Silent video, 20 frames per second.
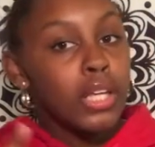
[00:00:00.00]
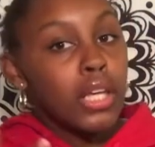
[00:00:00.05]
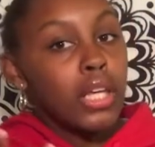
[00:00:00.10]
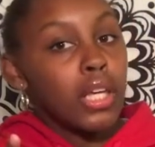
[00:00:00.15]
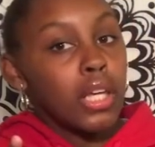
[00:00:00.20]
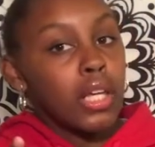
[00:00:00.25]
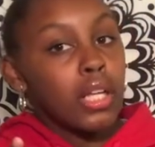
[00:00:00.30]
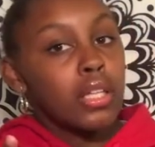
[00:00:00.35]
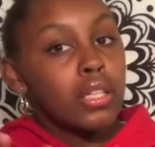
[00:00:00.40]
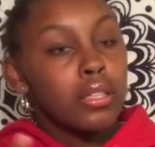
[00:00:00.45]

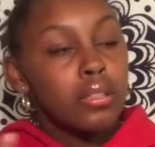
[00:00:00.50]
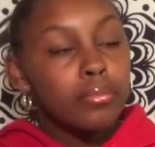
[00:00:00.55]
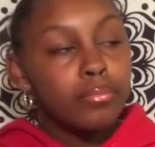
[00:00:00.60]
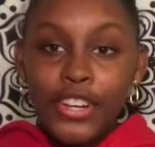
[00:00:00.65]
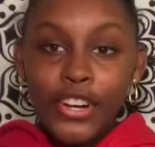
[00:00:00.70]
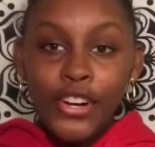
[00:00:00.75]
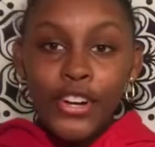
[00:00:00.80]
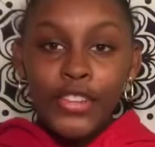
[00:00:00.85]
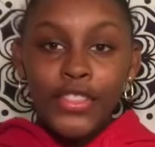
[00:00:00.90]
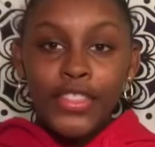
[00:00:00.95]
kill them.
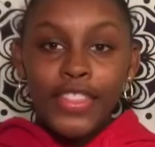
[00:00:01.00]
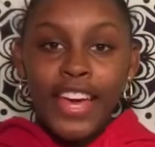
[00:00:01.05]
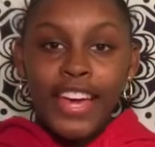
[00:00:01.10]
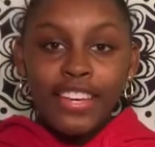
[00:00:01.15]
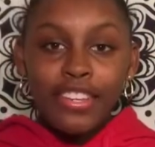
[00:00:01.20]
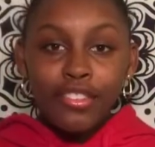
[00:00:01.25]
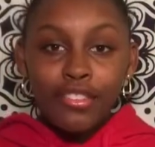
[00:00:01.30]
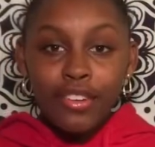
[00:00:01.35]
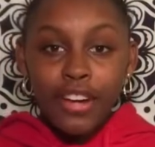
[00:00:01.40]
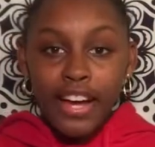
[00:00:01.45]
So
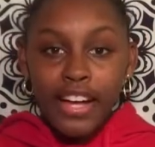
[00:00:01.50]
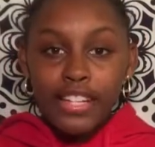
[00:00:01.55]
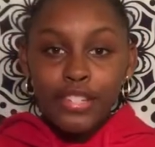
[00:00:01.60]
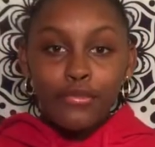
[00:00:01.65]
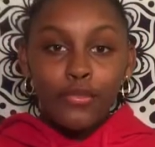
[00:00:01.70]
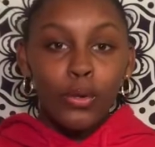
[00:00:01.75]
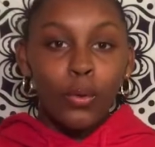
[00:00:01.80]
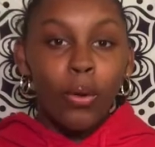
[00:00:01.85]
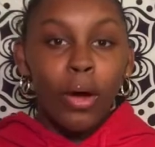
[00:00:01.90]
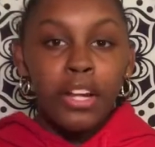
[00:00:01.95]
thank you guys
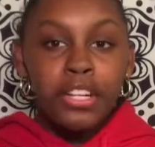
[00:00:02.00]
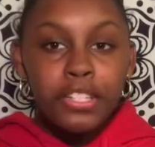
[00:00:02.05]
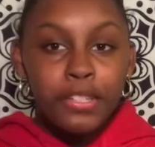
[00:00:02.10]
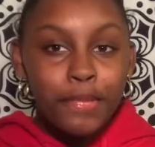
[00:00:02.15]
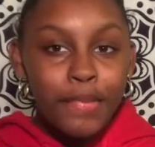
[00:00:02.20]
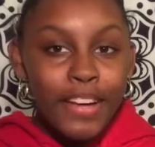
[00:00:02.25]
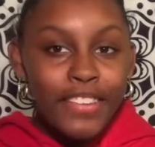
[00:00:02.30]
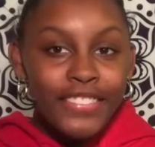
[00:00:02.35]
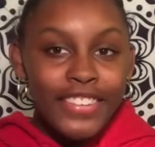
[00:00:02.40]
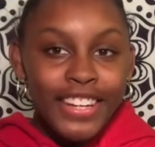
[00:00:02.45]
for watching
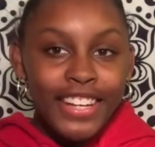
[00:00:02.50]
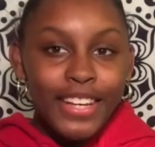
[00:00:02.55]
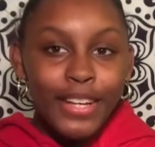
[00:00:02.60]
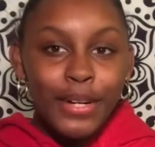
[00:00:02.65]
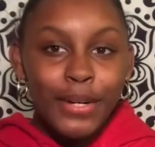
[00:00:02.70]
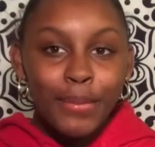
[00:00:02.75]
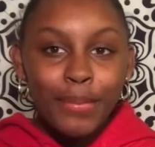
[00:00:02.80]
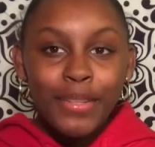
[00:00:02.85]
my video.